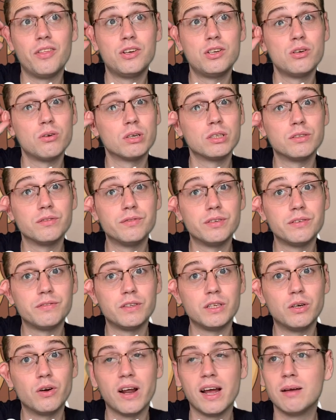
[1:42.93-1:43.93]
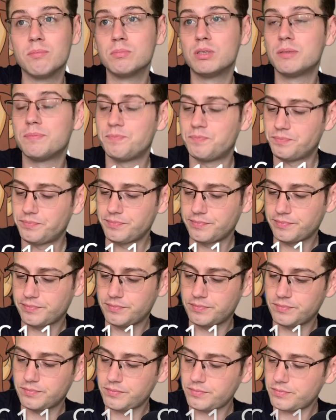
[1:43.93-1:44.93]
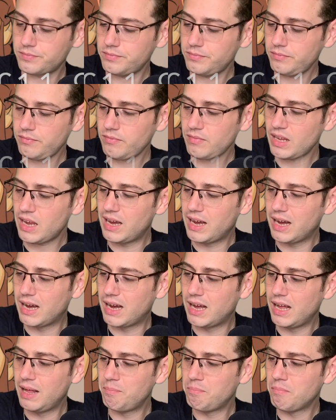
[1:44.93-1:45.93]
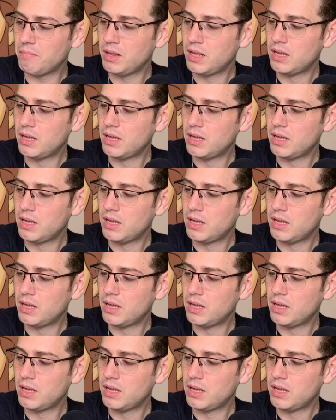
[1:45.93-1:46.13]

250 grams. And